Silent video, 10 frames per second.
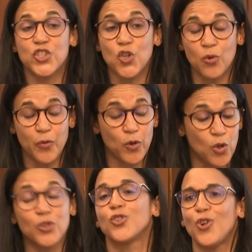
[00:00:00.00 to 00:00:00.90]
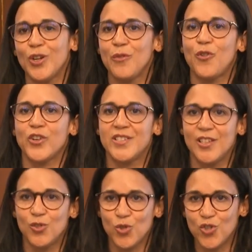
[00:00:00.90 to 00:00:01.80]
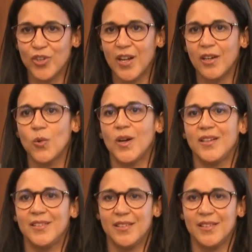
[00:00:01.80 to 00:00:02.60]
controlling for institutional quality,